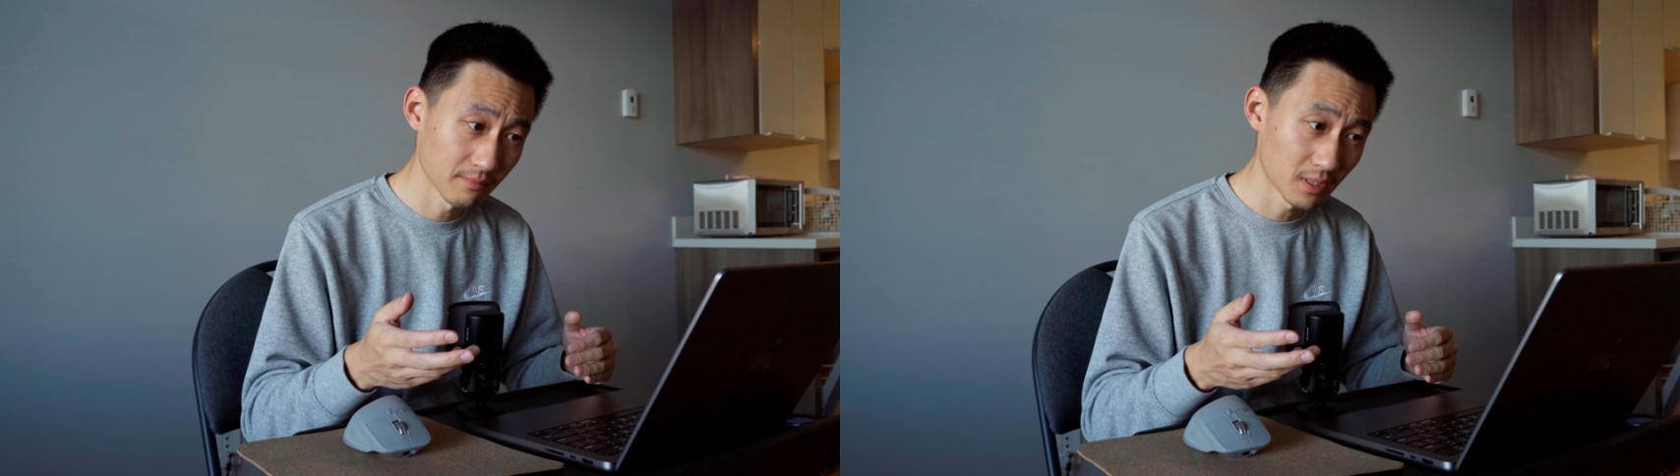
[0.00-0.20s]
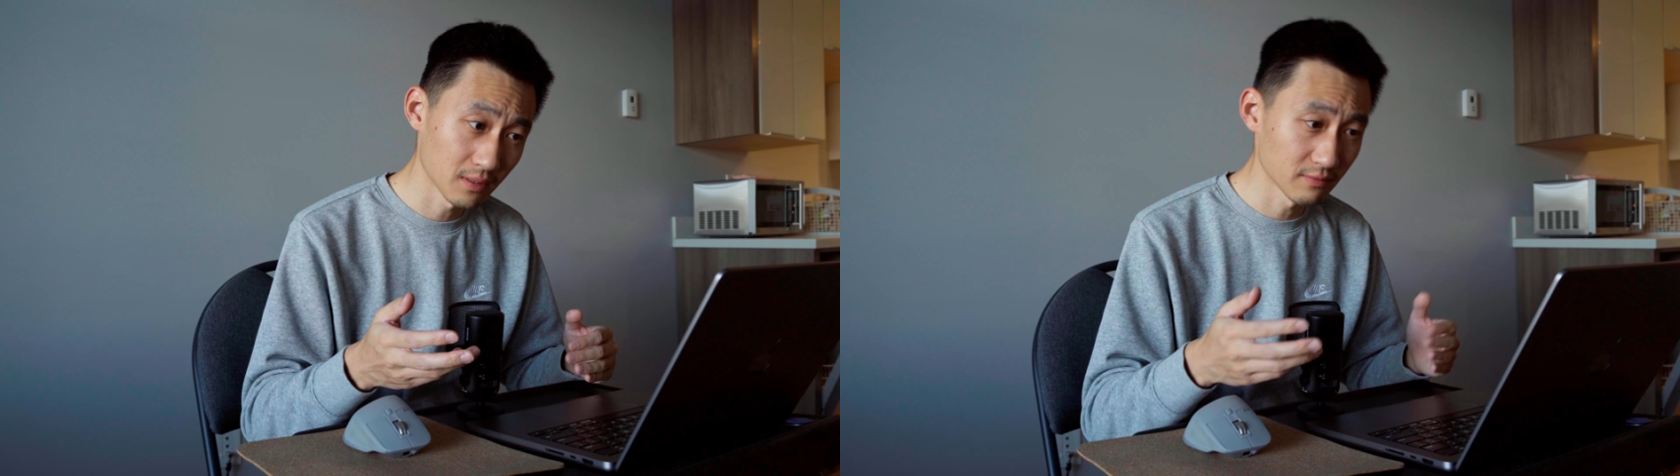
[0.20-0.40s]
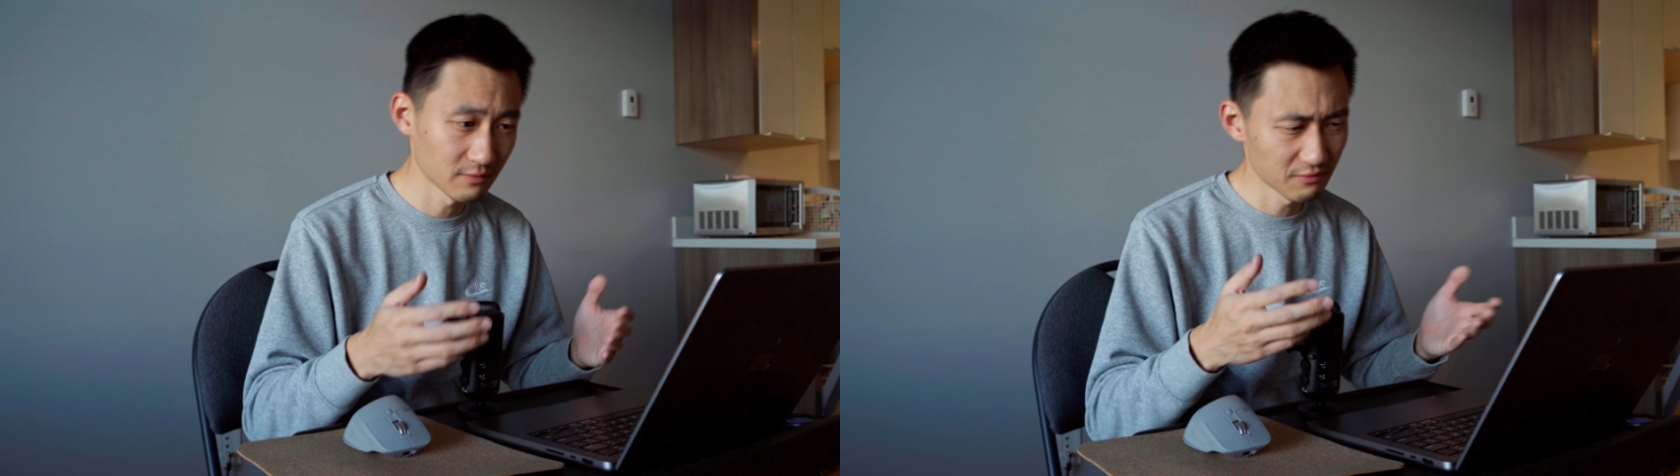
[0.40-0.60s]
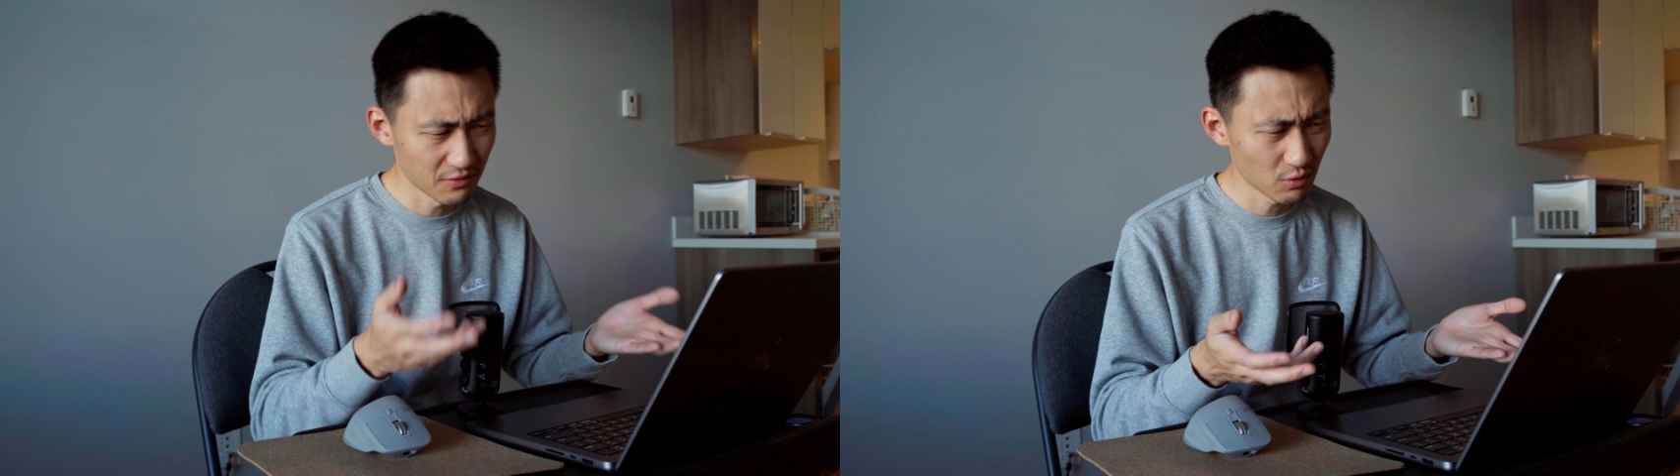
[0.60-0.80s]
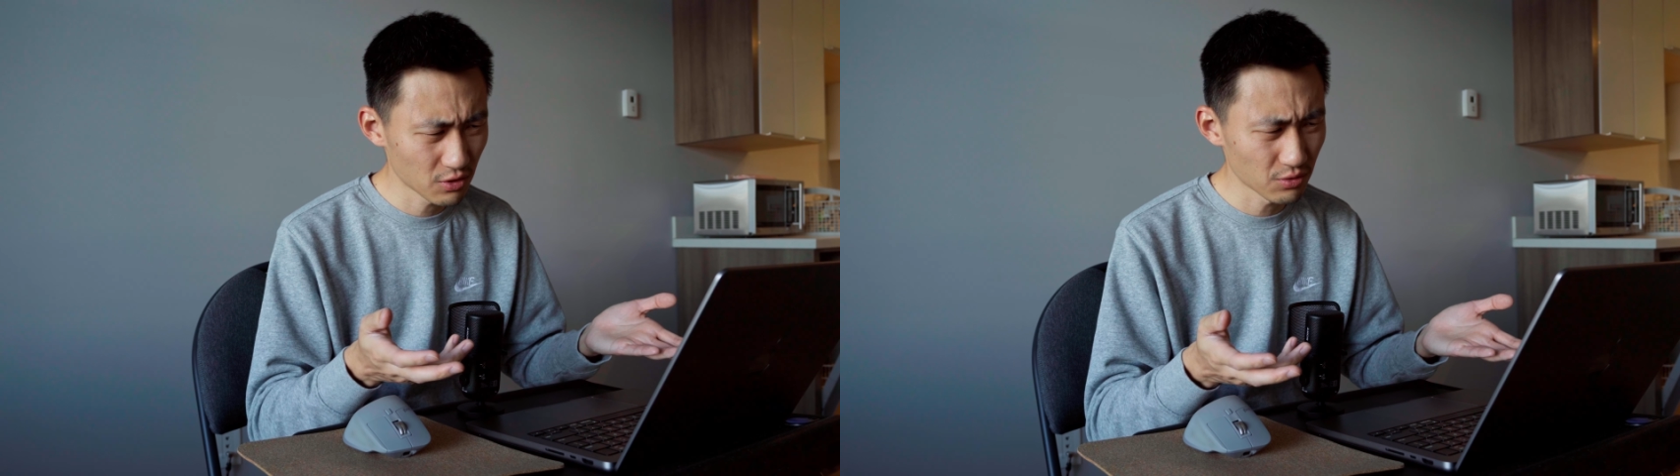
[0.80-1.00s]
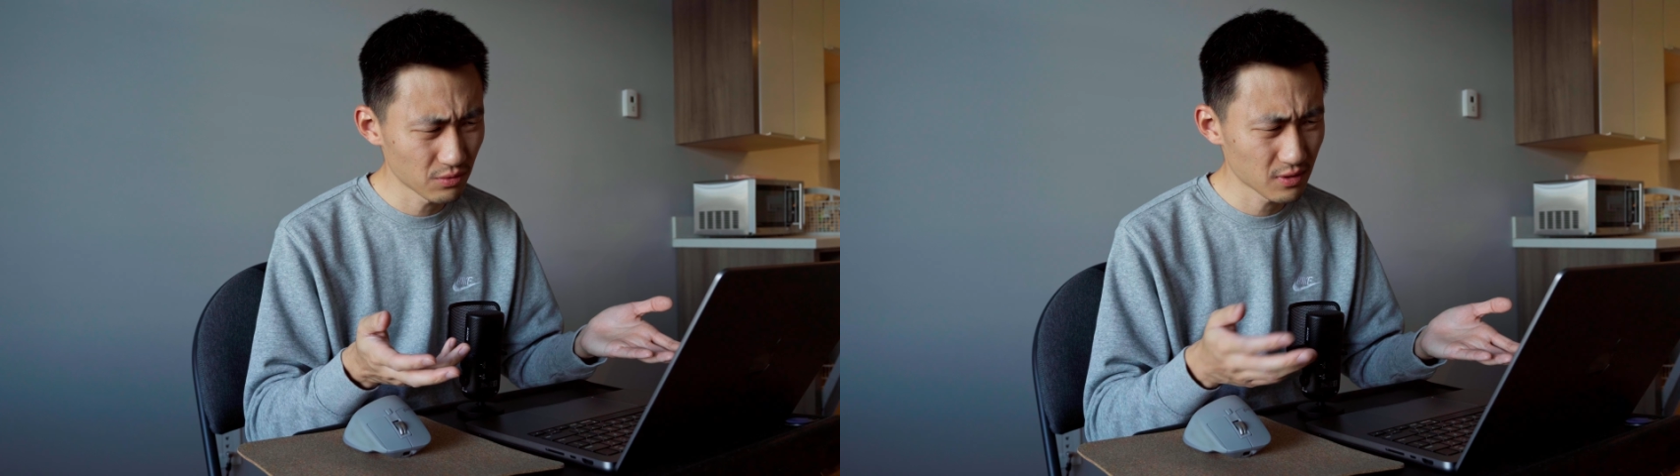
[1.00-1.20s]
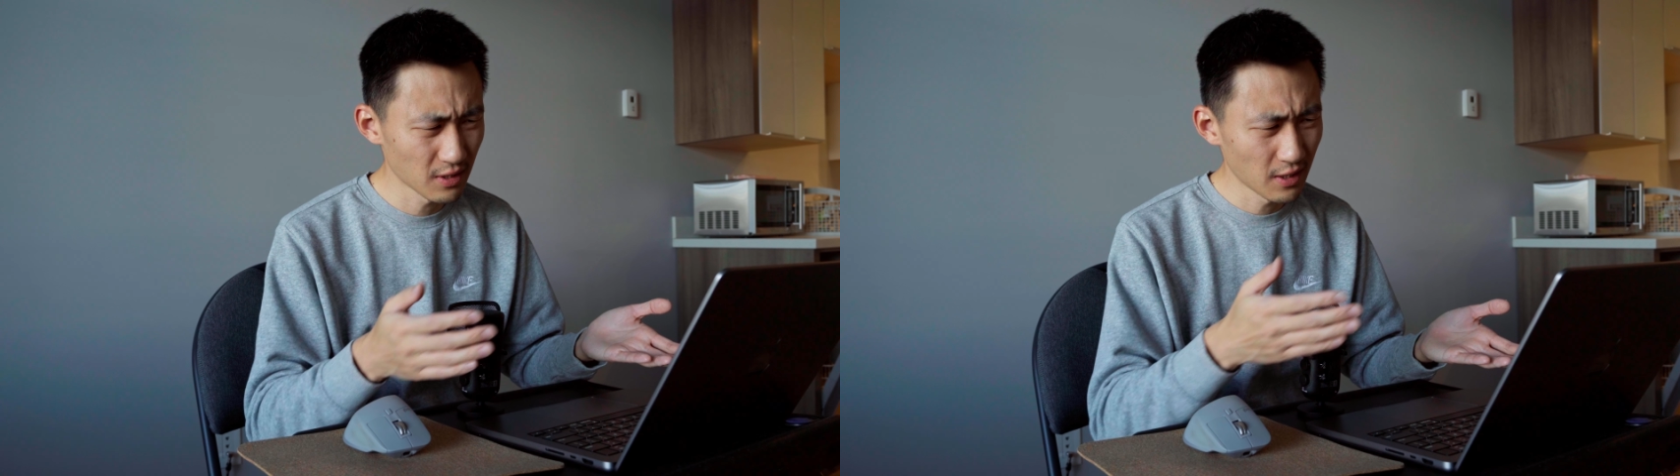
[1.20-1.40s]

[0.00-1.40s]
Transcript: but fewer tools